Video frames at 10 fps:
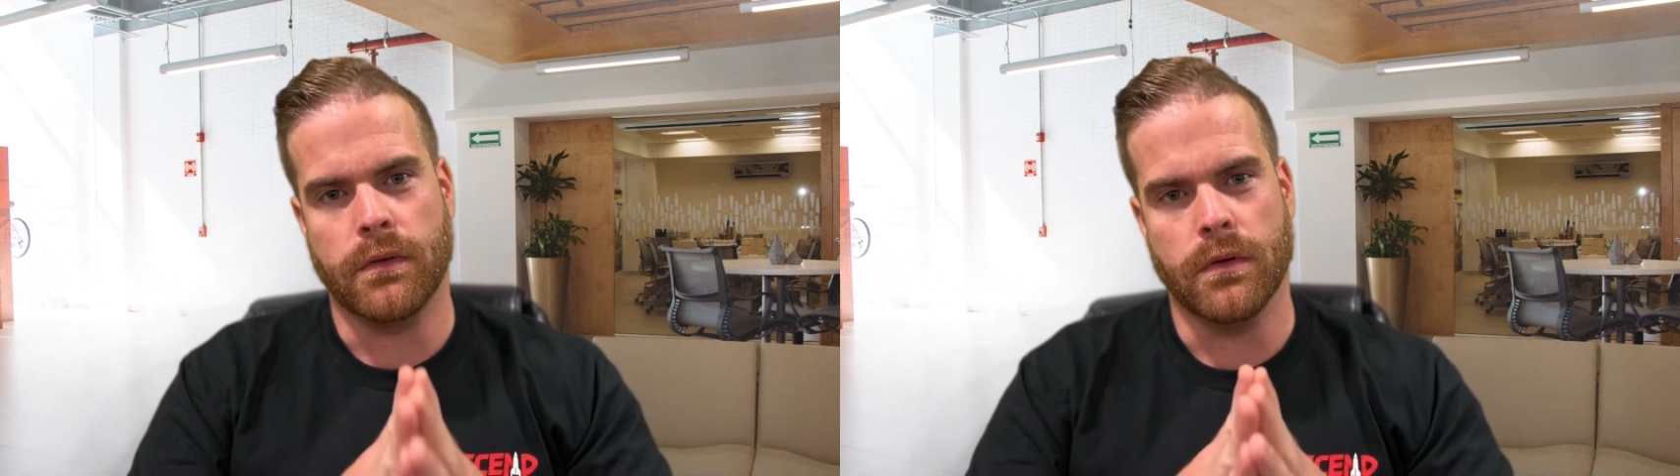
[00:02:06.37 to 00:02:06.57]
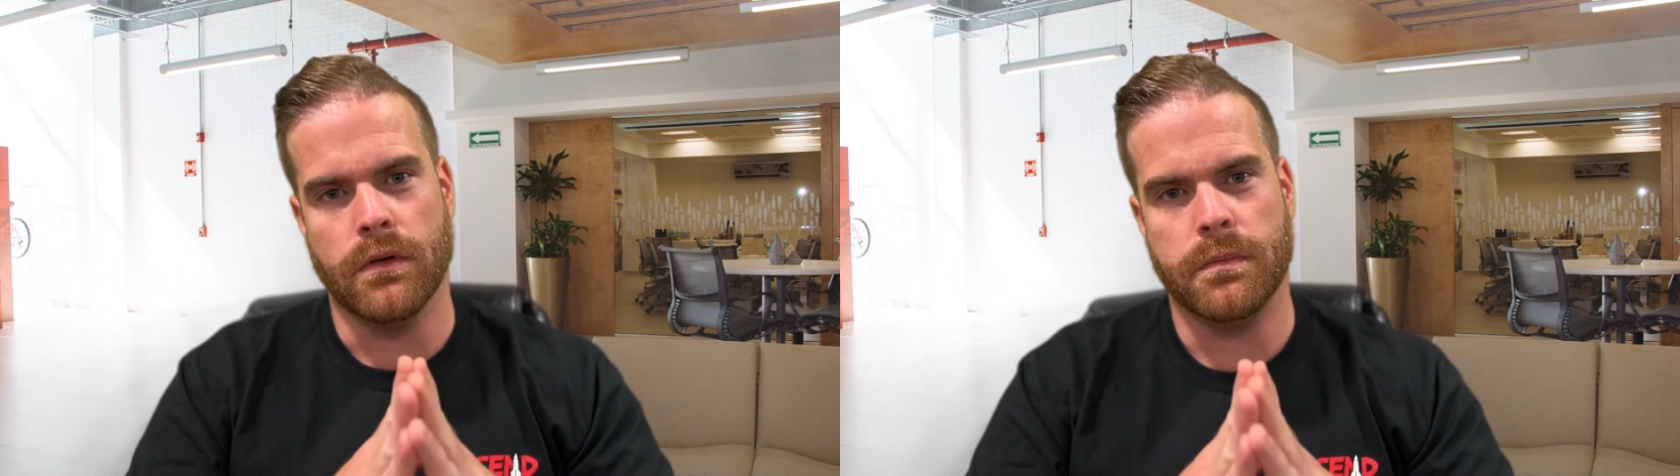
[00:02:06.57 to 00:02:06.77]

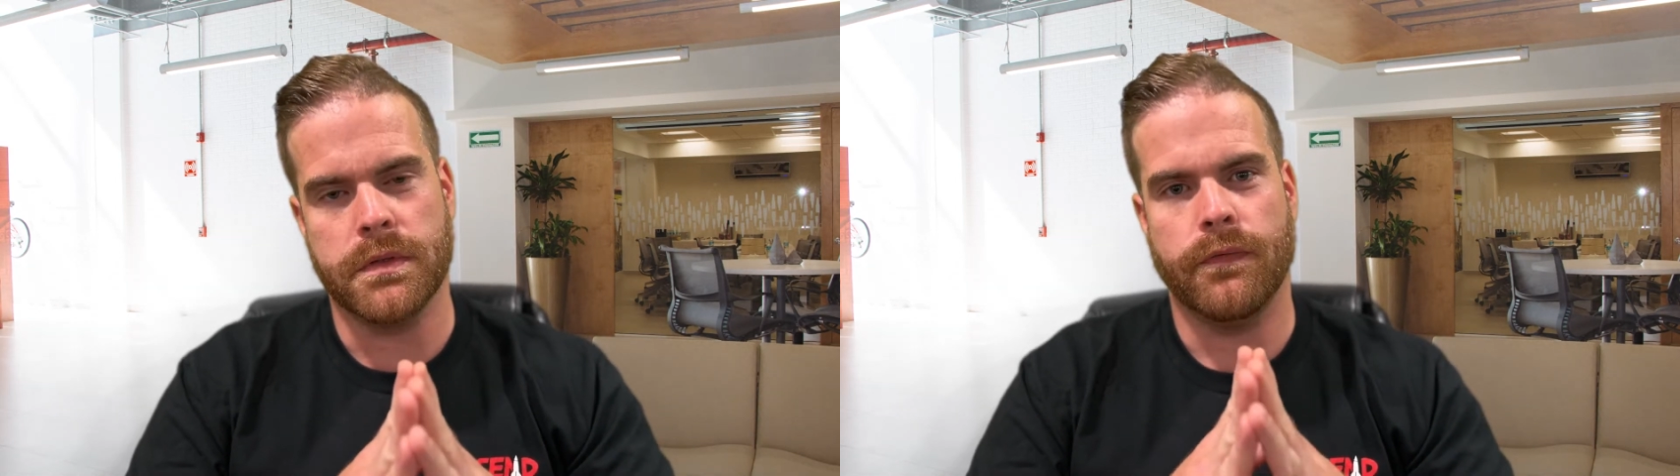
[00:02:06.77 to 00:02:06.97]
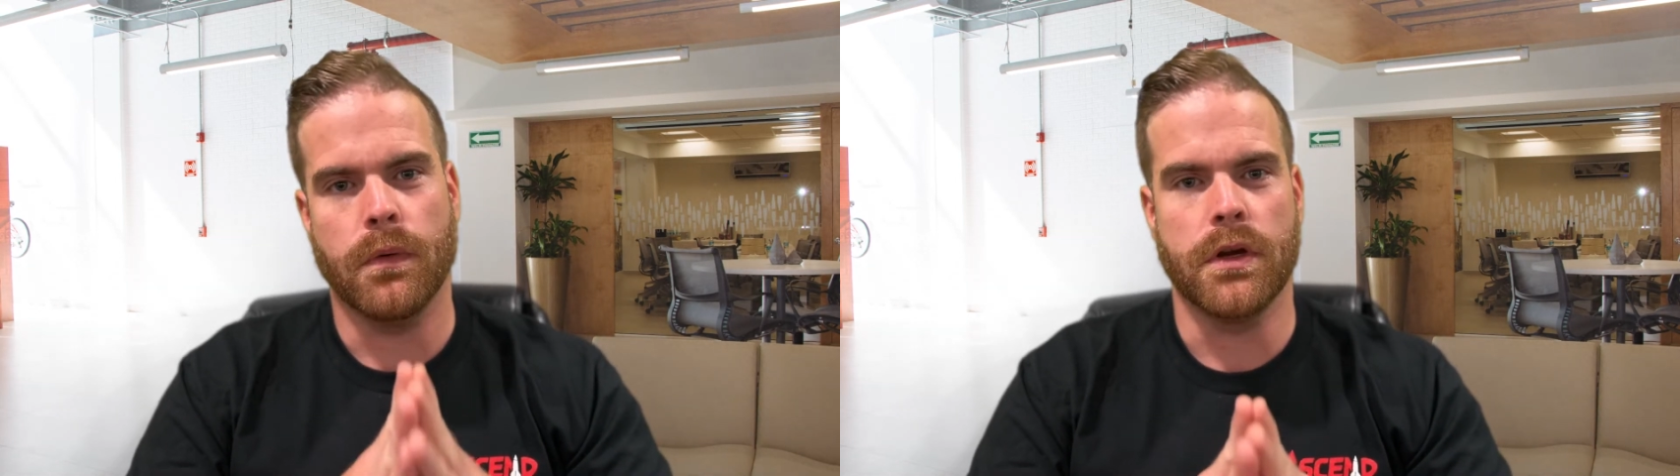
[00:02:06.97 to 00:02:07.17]

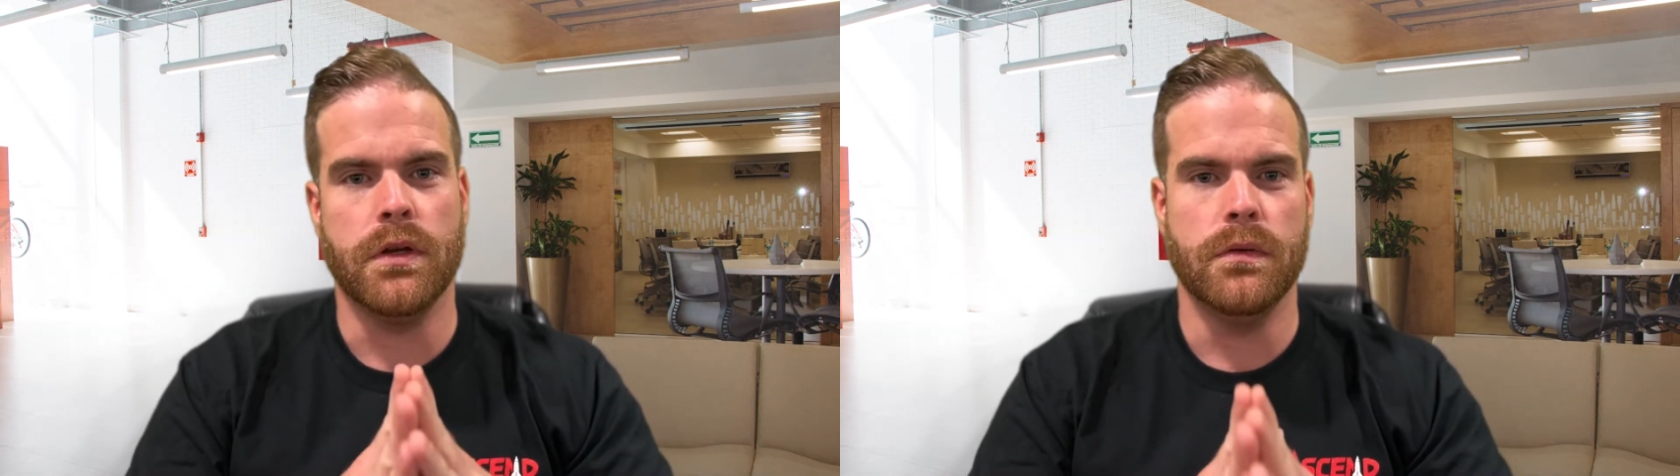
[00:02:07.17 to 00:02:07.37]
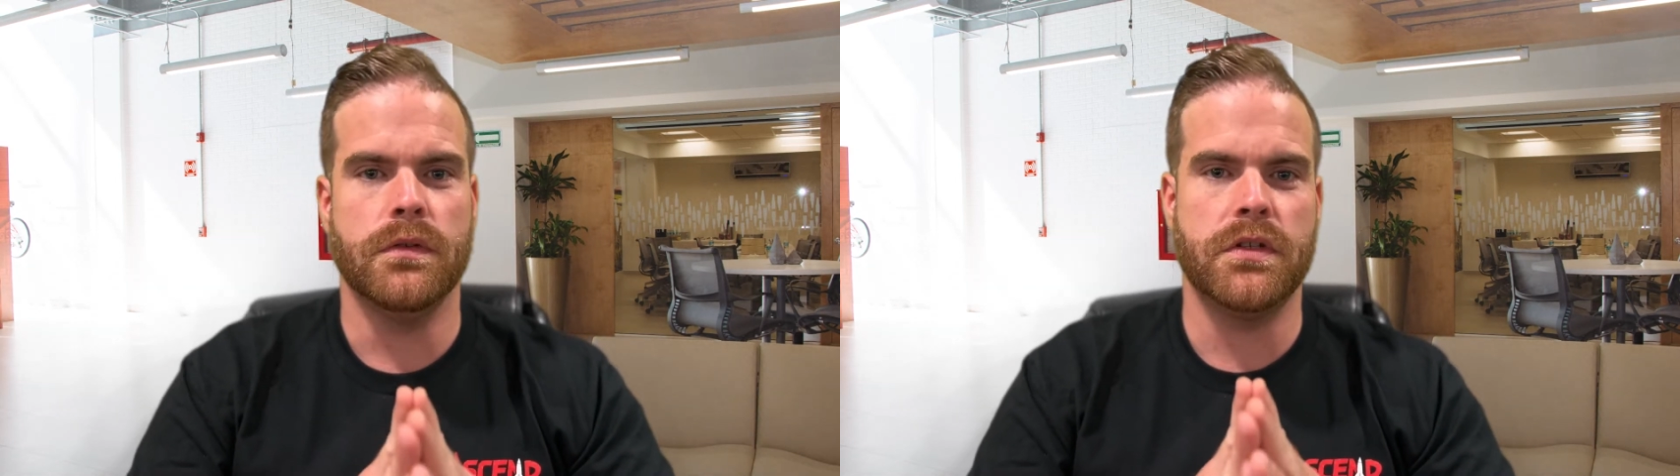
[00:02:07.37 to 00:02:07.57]
groups for
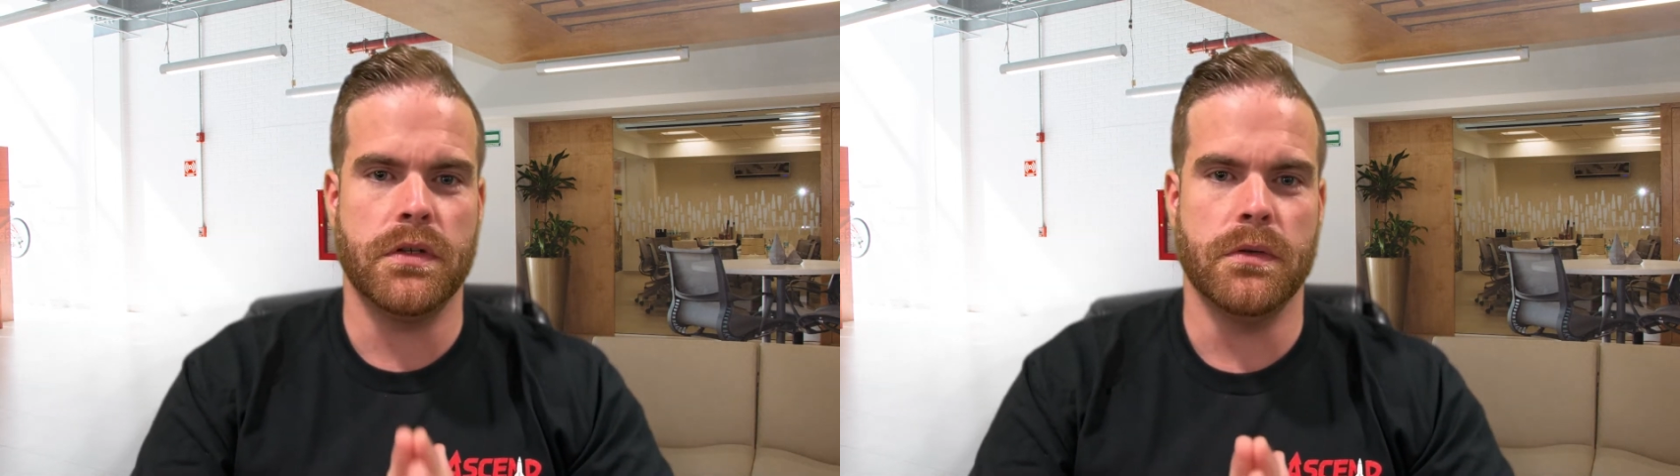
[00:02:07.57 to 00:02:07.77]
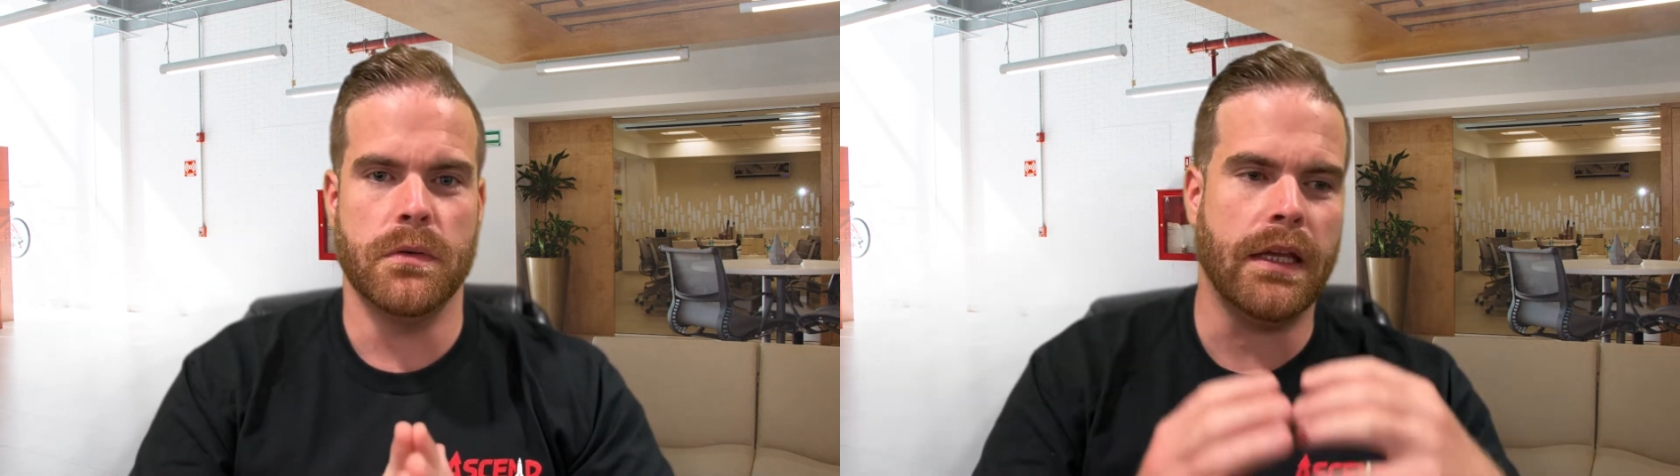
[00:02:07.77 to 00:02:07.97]
you to